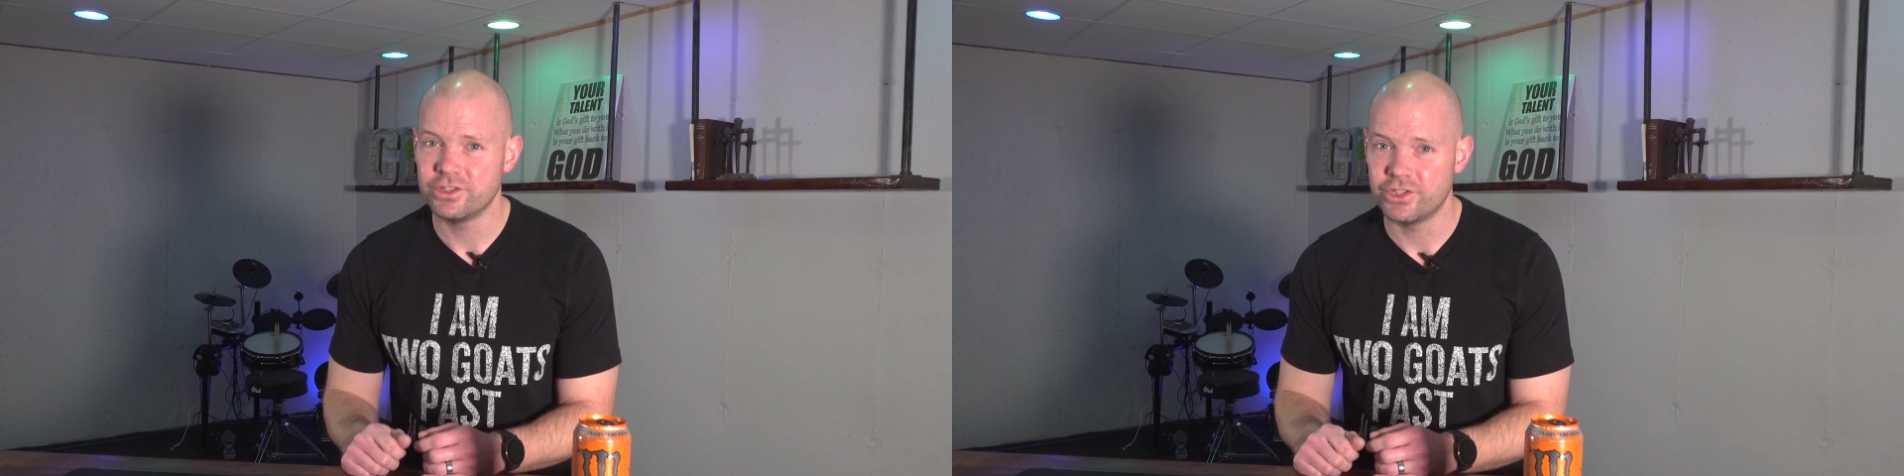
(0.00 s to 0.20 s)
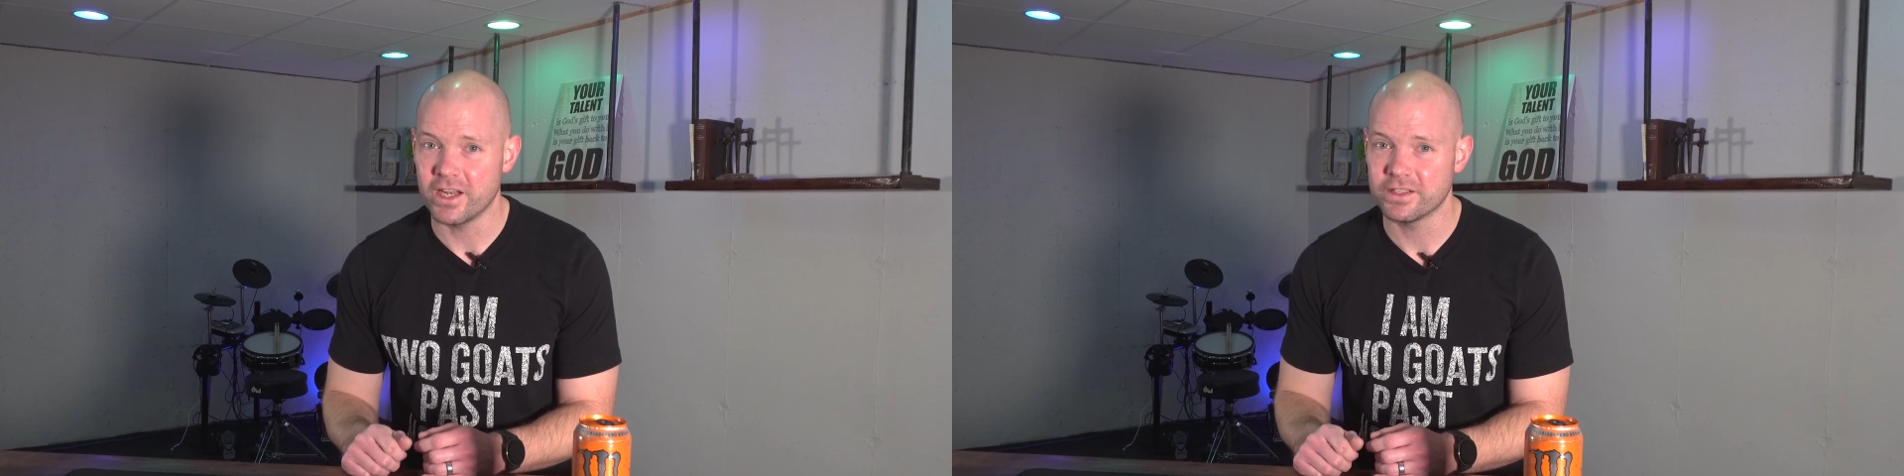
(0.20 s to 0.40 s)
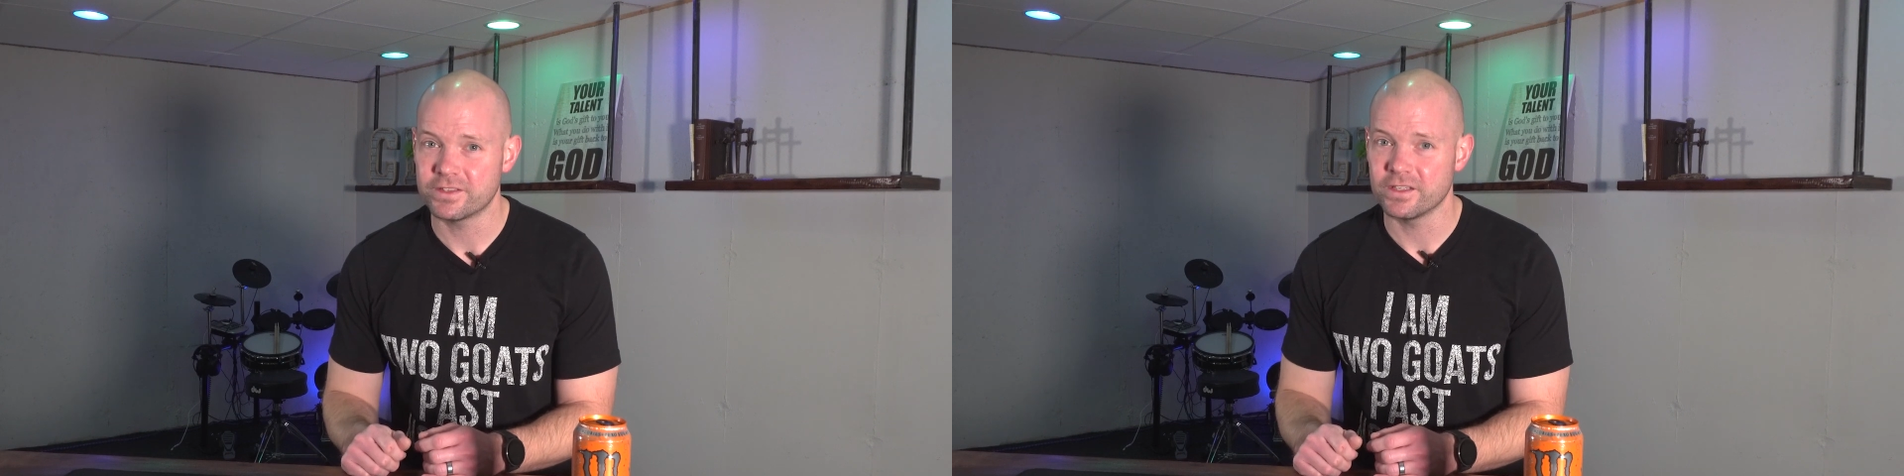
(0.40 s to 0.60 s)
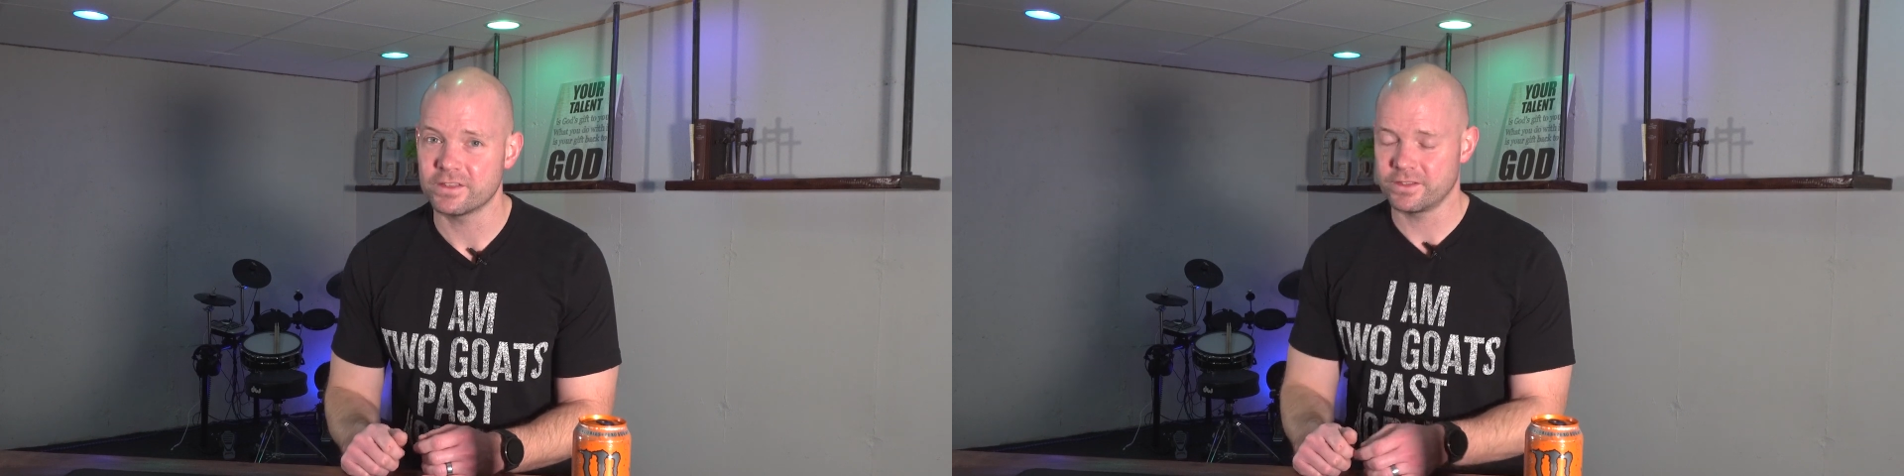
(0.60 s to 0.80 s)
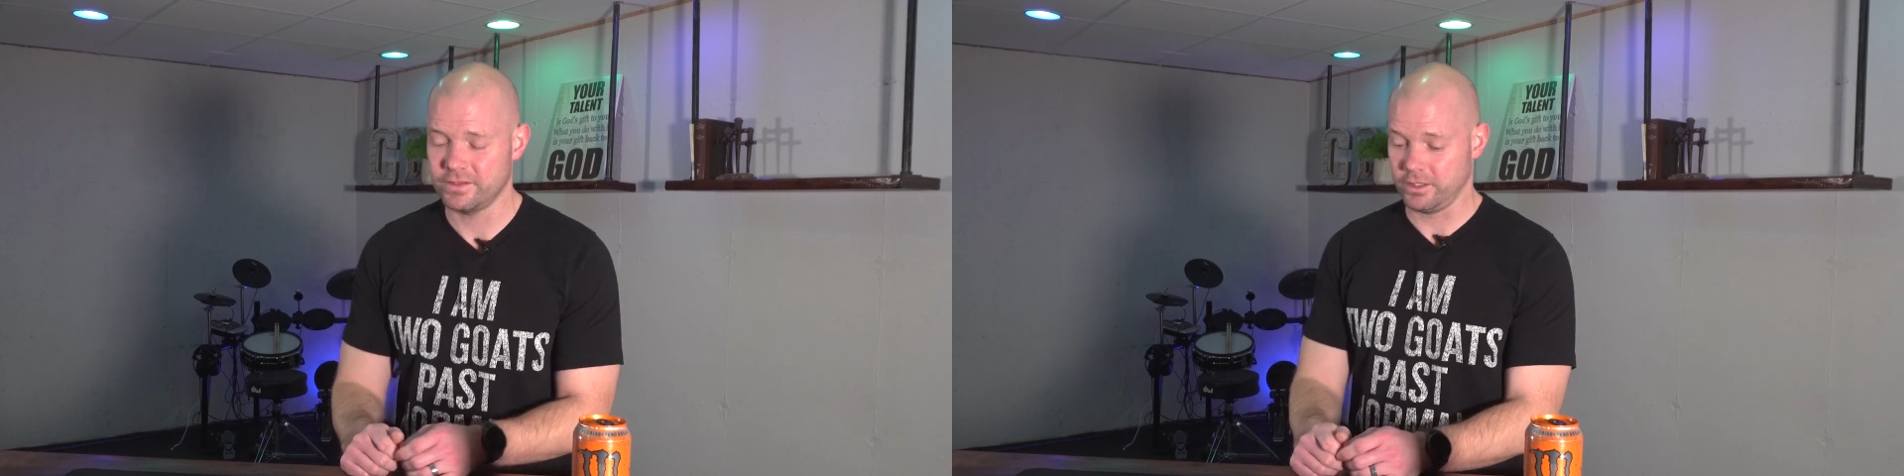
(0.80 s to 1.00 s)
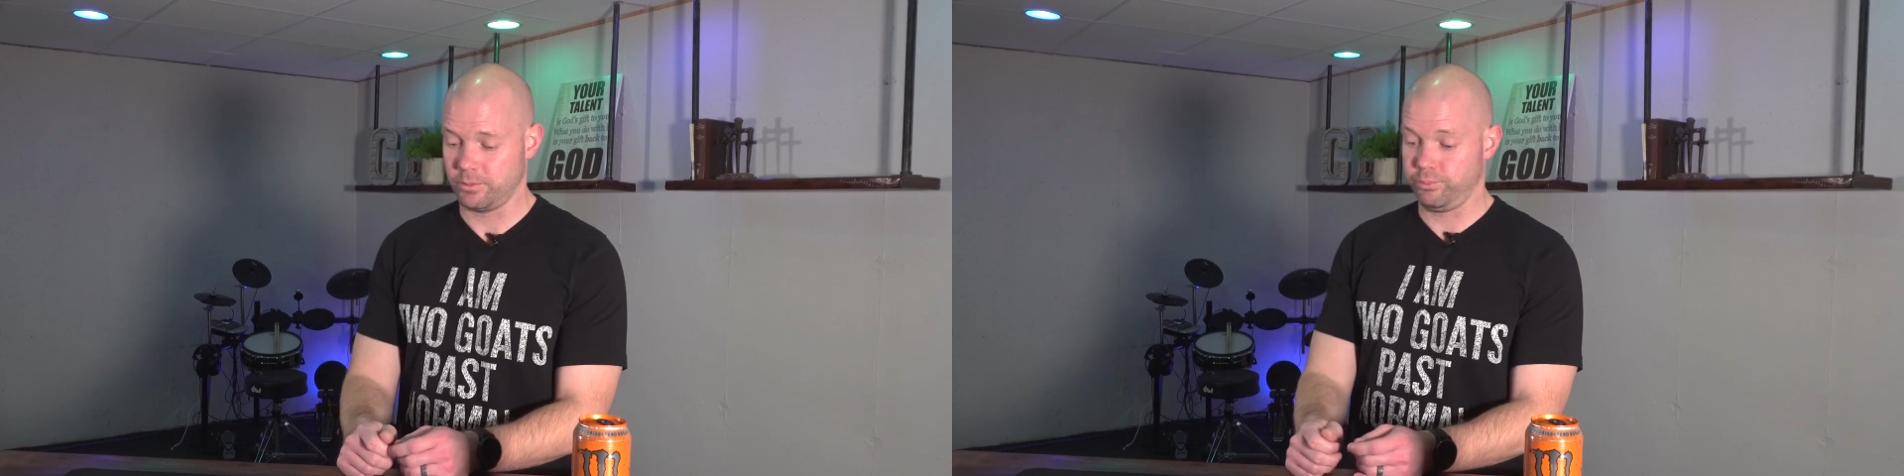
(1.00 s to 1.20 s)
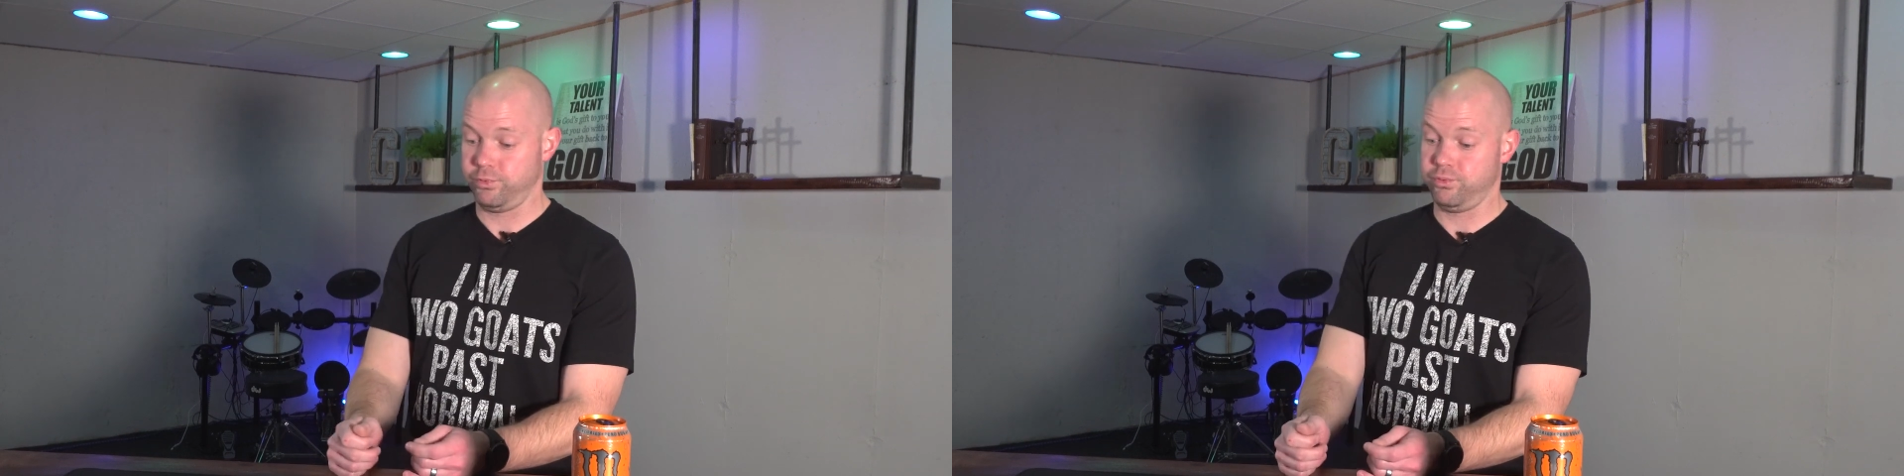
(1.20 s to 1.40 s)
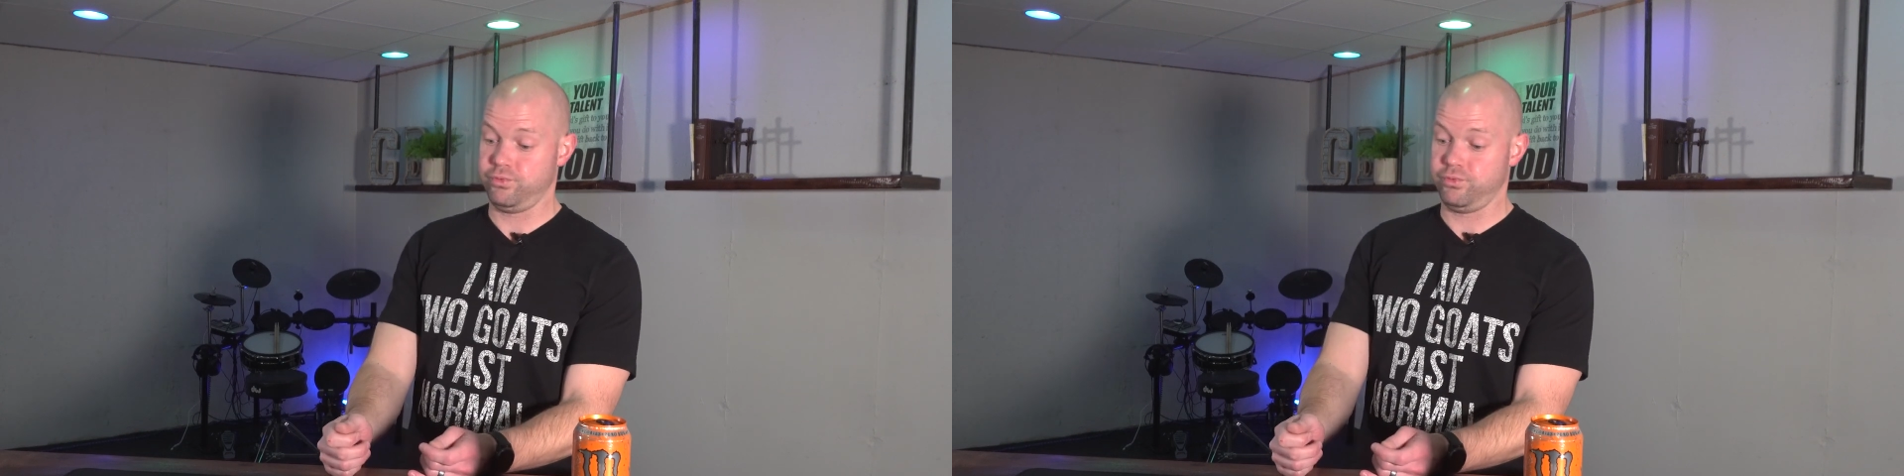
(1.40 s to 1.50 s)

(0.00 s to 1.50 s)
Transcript: Genesis? It's like,